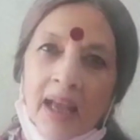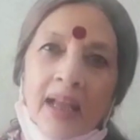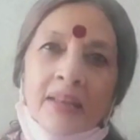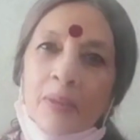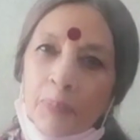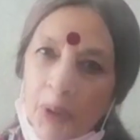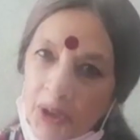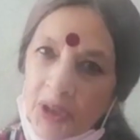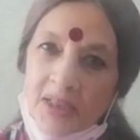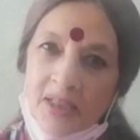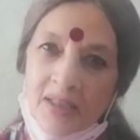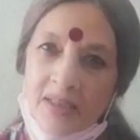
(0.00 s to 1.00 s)
and the
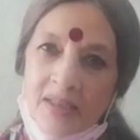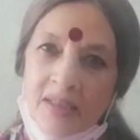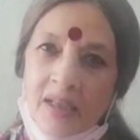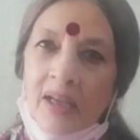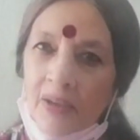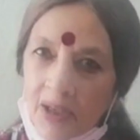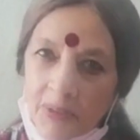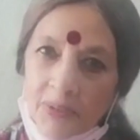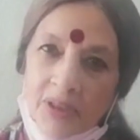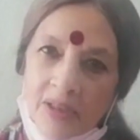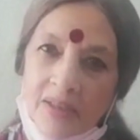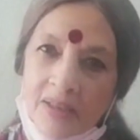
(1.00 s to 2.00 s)
politics around it.